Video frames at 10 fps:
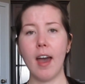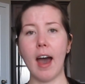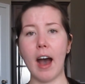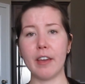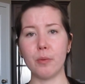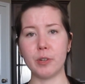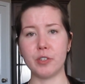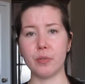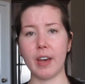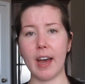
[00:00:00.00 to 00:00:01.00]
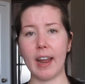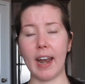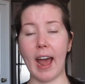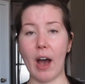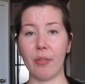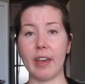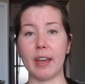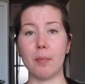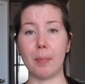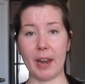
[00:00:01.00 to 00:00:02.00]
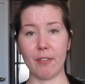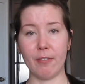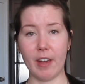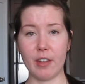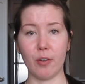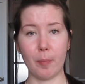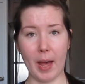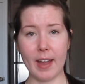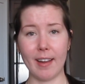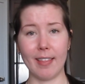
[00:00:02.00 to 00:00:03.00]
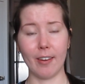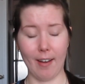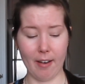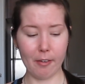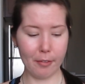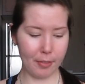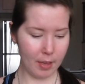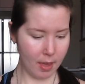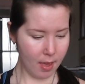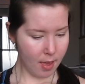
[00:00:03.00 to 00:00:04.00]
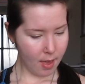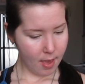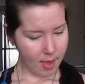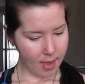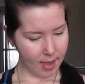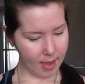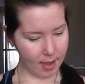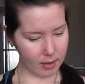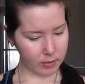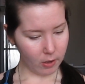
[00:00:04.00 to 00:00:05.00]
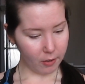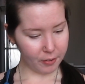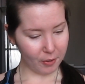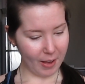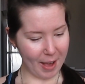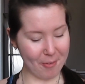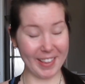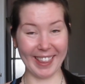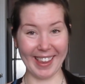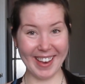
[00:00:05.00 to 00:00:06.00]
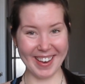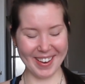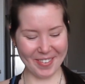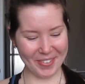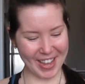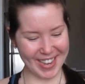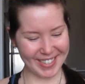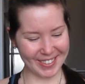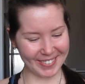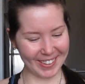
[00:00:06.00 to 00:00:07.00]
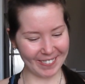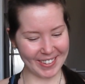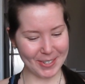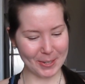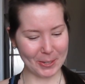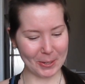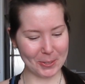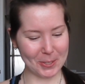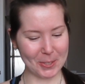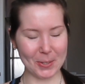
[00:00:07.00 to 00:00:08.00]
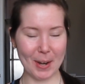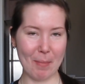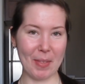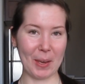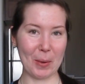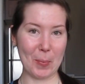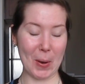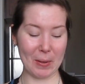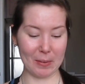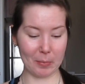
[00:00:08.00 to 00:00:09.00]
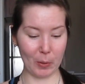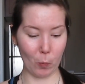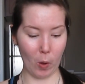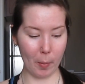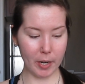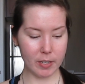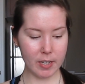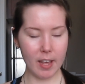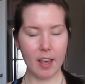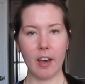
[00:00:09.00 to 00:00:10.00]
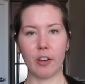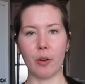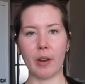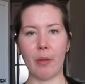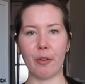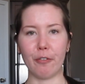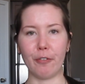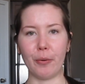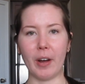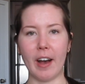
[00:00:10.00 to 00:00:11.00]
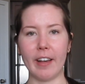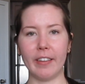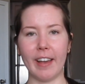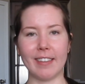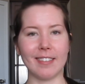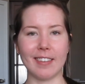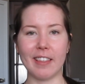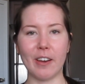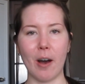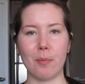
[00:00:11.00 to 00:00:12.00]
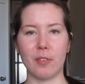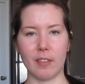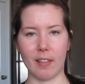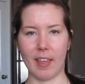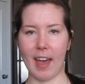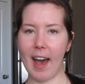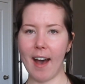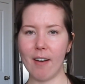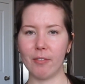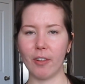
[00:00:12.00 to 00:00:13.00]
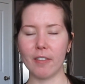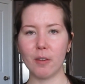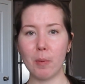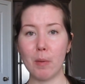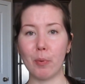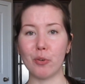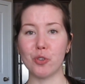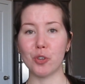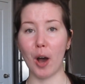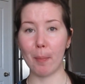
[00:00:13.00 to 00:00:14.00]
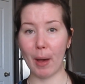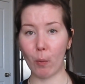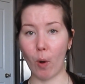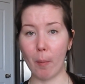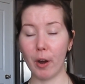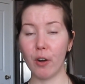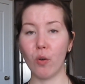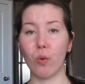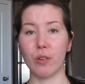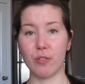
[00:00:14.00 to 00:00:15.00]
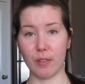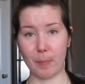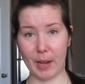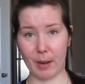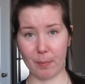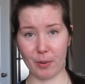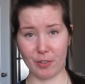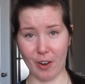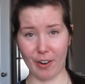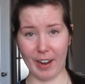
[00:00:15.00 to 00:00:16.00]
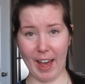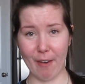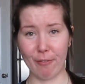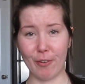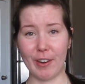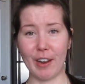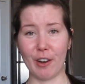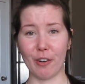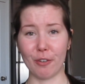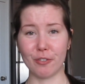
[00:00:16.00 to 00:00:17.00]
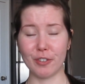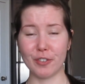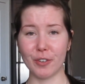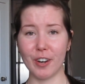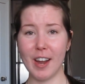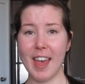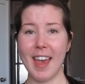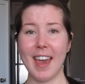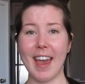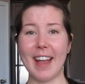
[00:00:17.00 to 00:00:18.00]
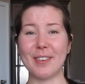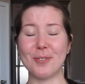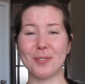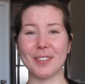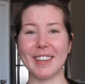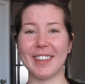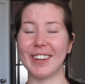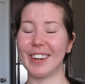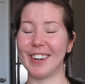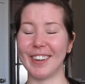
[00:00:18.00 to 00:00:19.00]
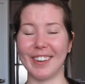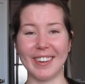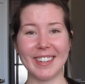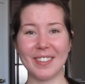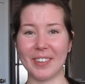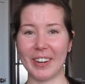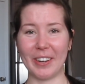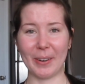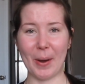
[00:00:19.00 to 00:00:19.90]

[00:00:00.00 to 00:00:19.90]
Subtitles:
how you would do that and how they can benefit your pet and their health. And also I would love to go into a grocery store, I'm thinking possibly Walmart, go down their food aisle and see the options that they have. Lots of people shop at Walmart or just pick up their dog or cat food in a grocery store, and usually there are not very good